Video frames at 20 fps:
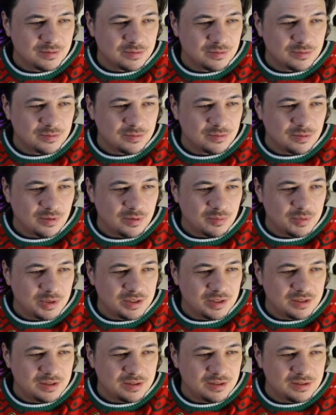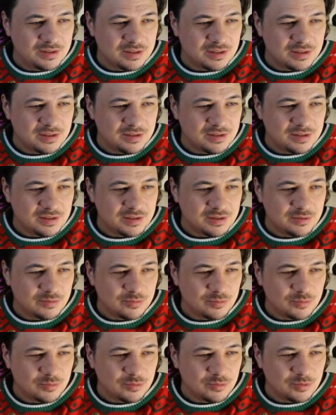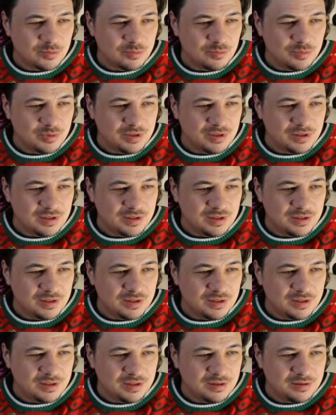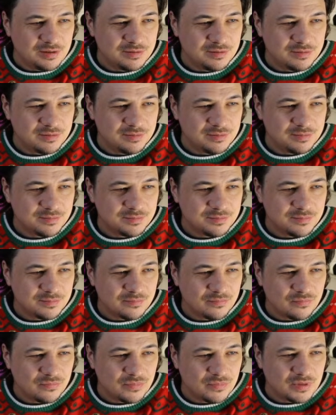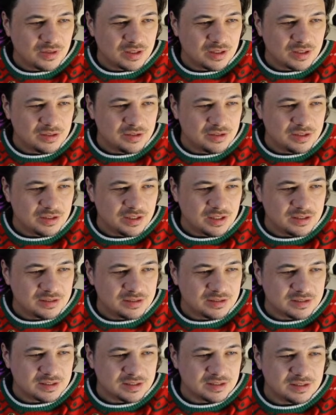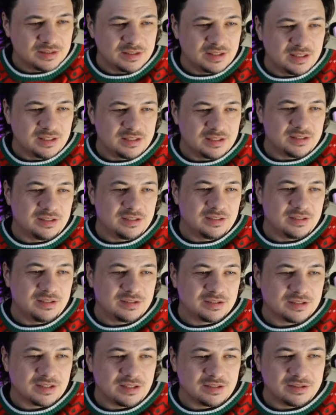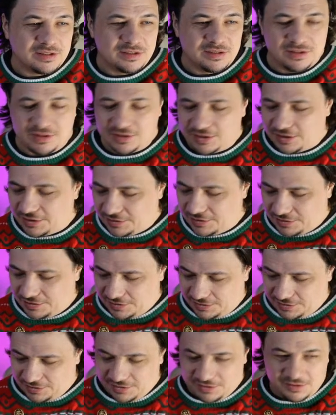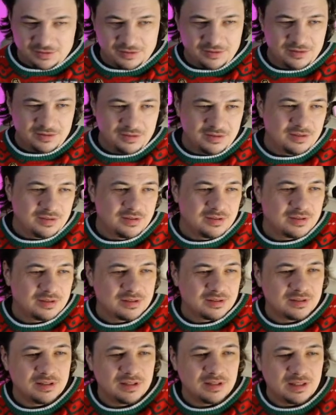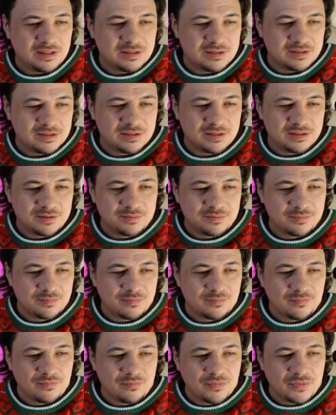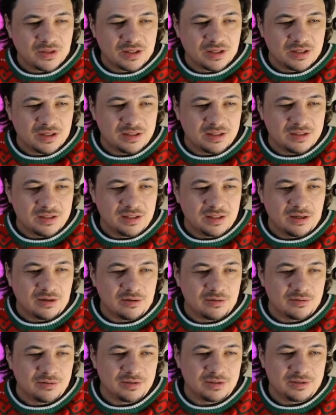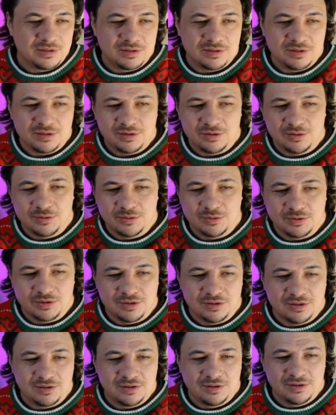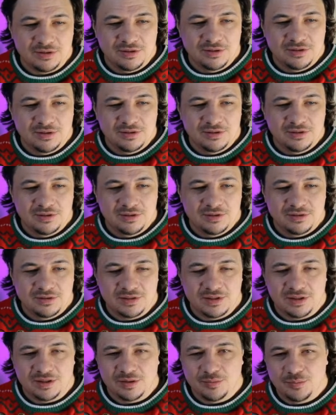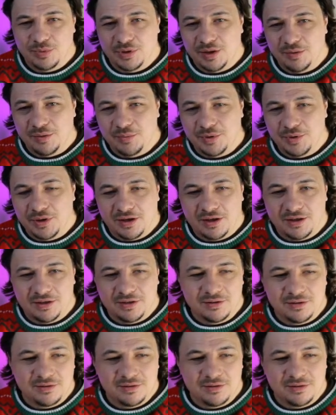comment, and it would be just that discussion starters class. Right now it's using SERP API,